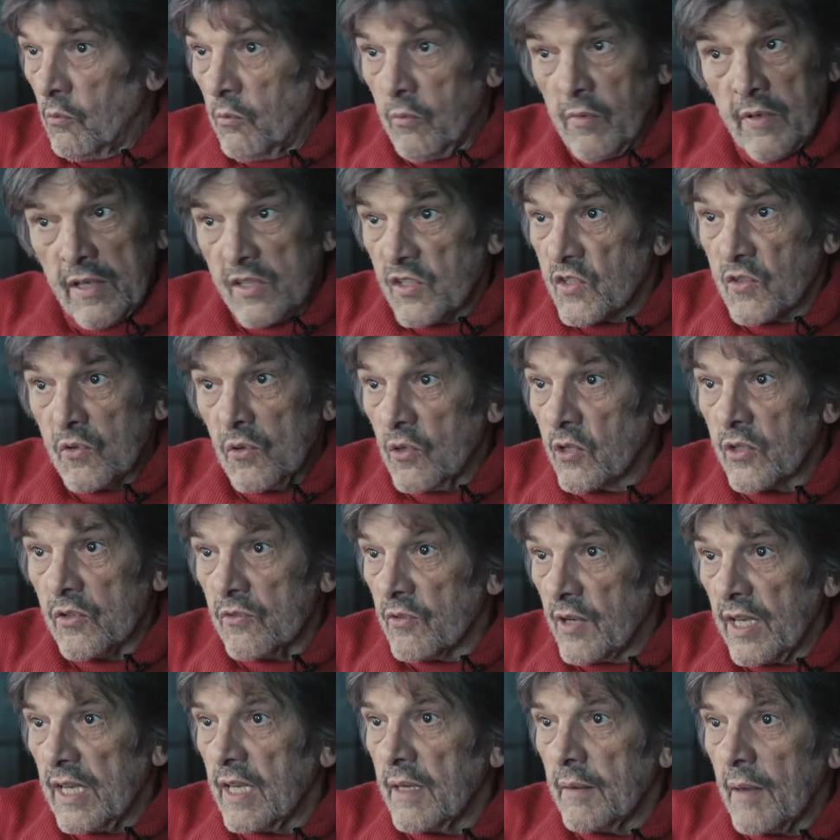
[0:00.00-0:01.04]

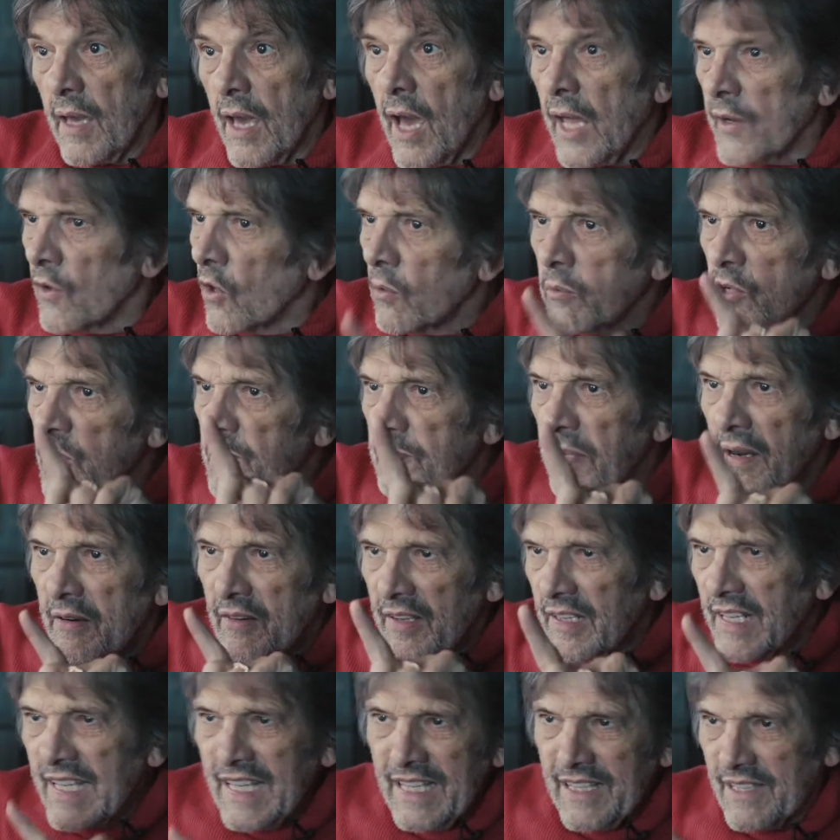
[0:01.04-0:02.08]
extraordinary and almost
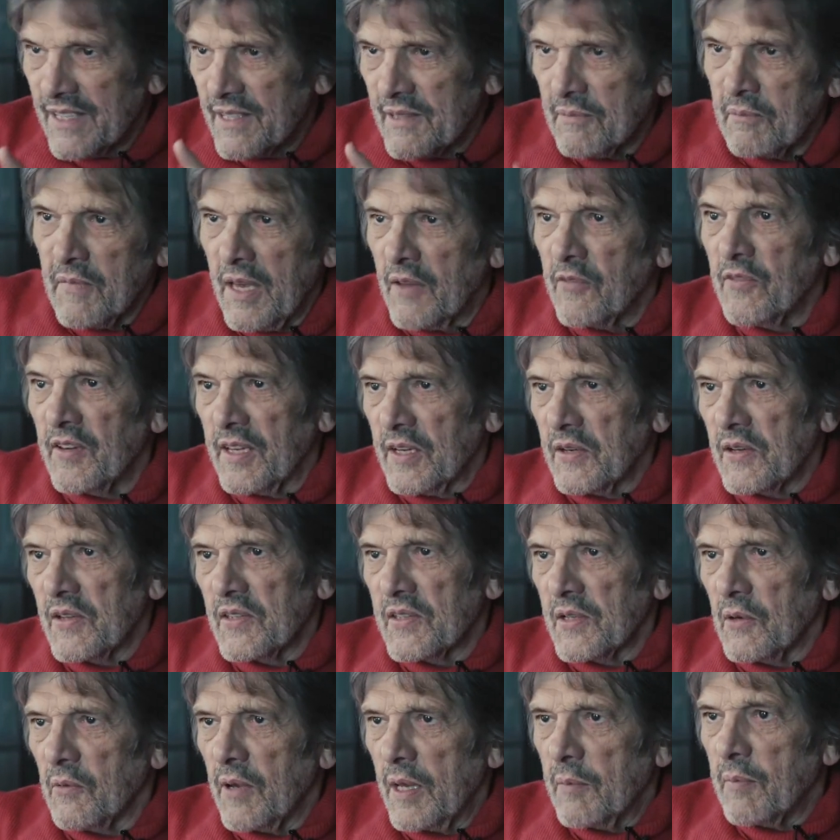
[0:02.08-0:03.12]
parallel figures
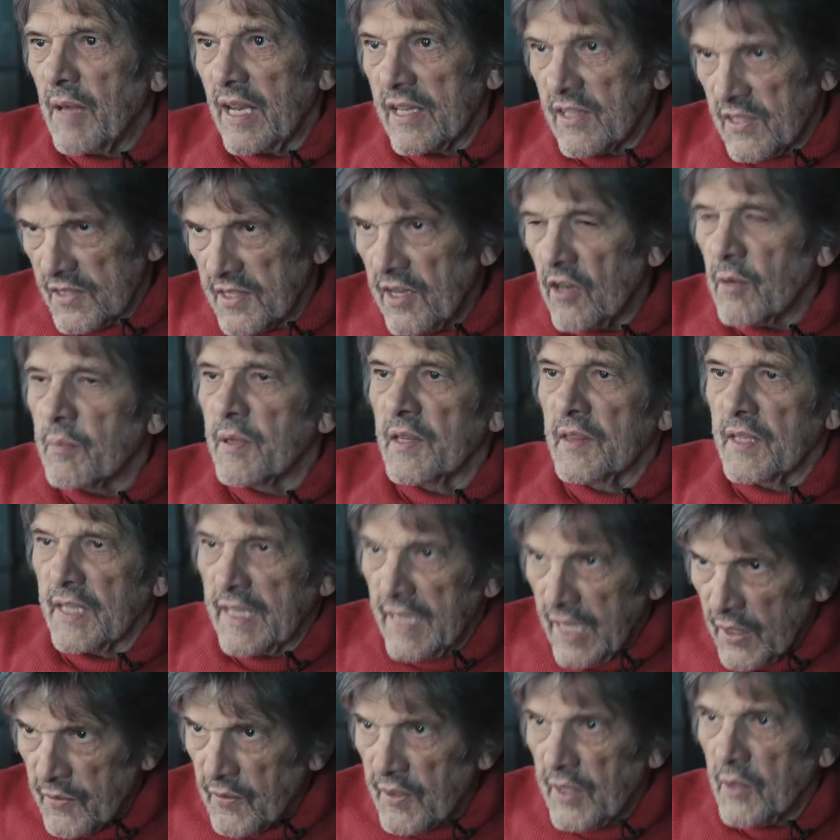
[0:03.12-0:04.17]
in a way. Balthasar being the
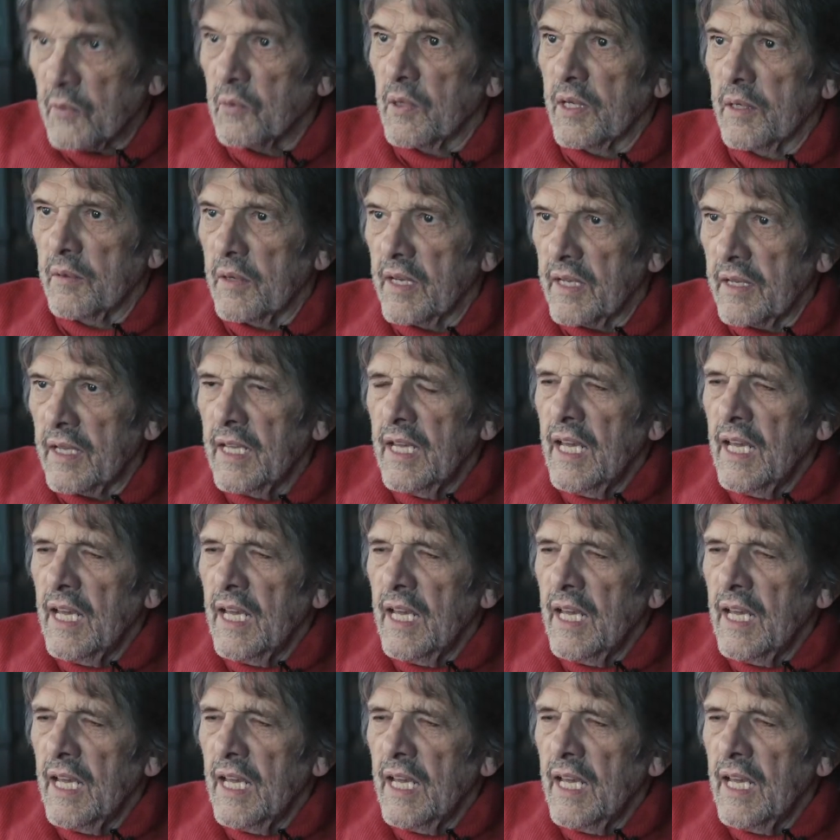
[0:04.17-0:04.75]
Catholic one.